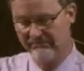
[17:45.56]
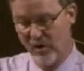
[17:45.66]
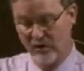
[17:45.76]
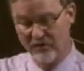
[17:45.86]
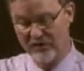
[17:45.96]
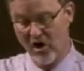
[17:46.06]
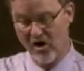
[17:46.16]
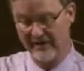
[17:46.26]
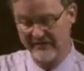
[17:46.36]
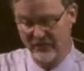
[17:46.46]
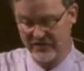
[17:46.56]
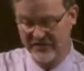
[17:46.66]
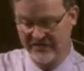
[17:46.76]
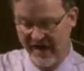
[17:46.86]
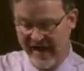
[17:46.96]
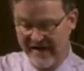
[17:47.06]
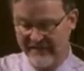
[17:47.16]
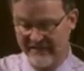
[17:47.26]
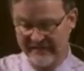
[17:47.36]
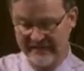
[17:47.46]
Paul goes on in verse
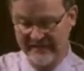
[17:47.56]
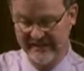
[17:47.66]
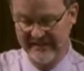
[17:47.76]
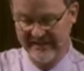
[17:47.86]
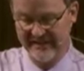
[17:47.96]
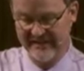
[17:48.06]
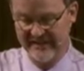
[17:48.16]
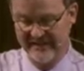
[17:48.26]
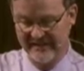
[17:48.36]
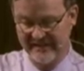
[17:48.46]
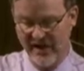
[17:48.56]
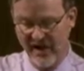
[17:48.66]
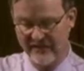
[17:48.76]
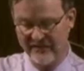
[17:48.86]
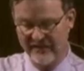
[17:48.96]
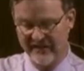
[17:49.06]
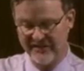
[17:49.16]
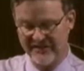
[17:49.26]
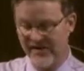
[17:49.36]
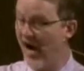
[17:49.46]
5, "Love
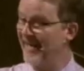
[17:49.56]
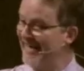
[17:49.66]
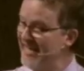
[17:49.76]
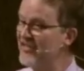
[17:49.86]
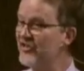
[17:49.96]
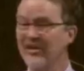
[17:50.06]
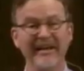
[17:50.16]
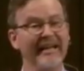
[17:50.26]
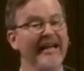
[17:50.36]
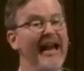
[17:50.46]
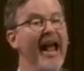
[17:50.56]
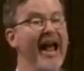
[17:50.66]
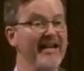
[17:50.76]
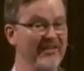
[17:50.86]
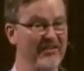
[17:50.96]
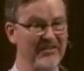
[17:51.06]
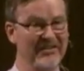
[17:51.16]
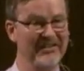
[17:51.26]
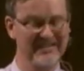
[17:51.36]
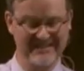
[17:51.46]
is not easily angered."